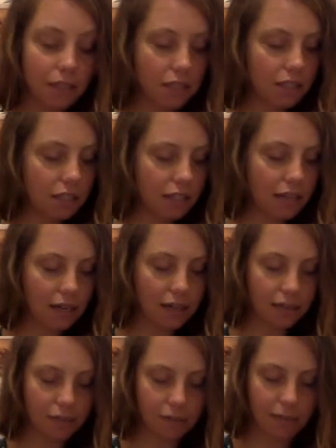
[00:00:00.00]
to just kind
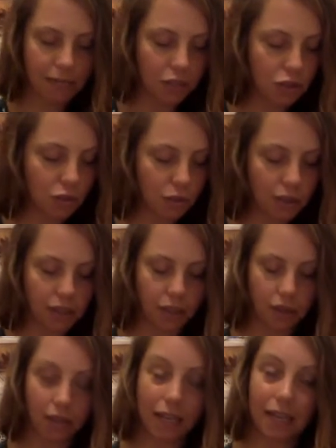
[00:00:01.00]
of make sure that
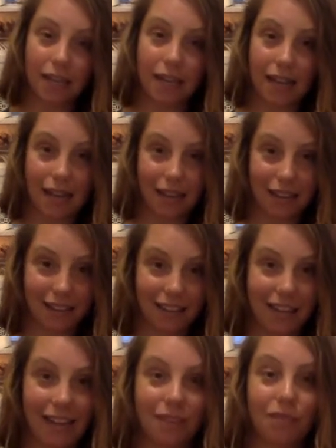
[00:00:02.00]
you're in
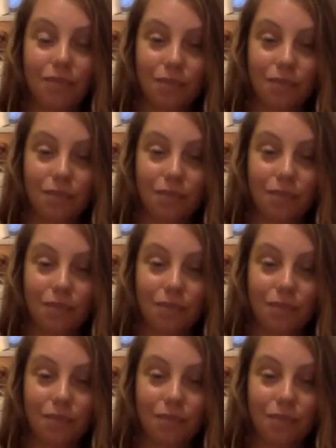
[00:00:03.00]
that